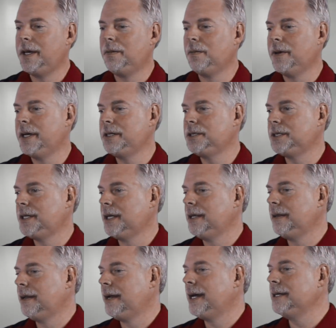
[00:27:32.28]
And Rich, the
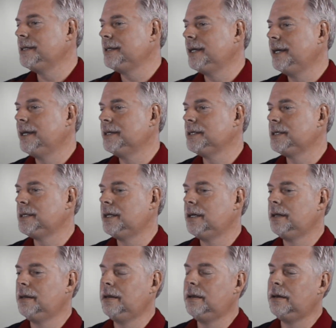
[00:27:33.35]
nice thing is
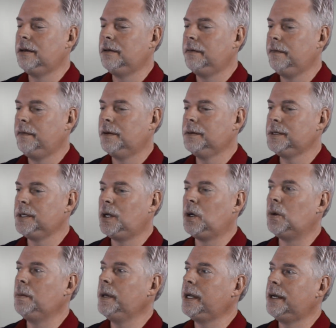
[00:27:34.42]
the folks at
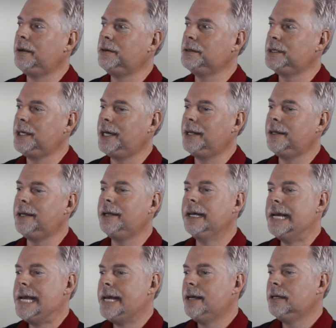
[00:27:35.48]
home can understand that
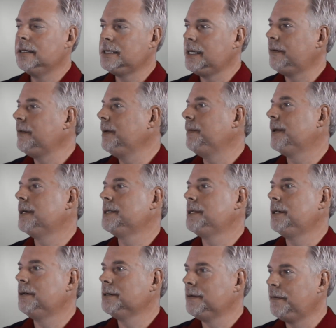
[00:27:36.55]
70 plus
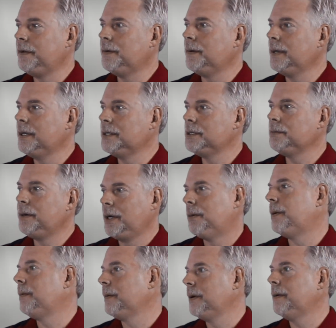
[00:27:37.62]
years of doing this, we know
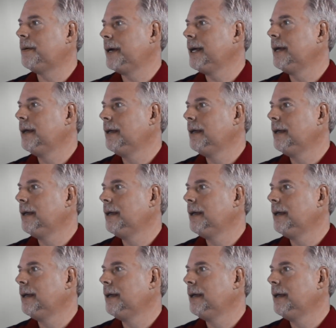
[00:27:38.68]
what we're doing.